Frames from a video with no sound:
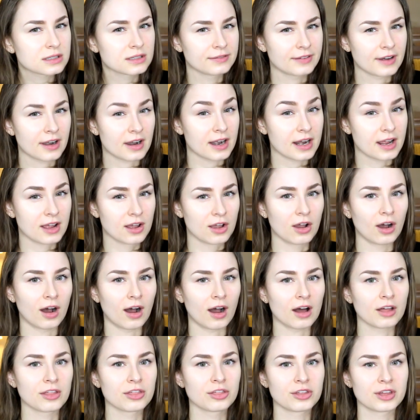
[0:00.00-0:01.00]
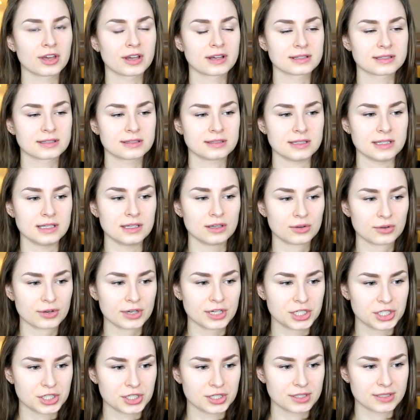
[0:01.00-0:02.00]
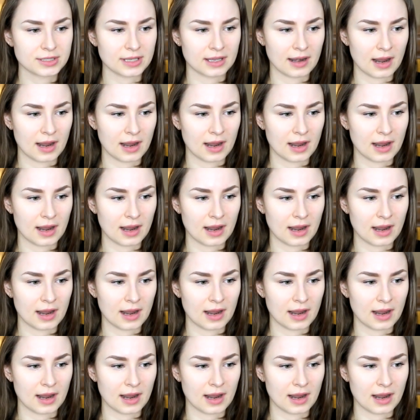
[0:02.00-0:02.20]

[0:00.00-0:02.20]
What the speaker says: the very gothic sea creatures,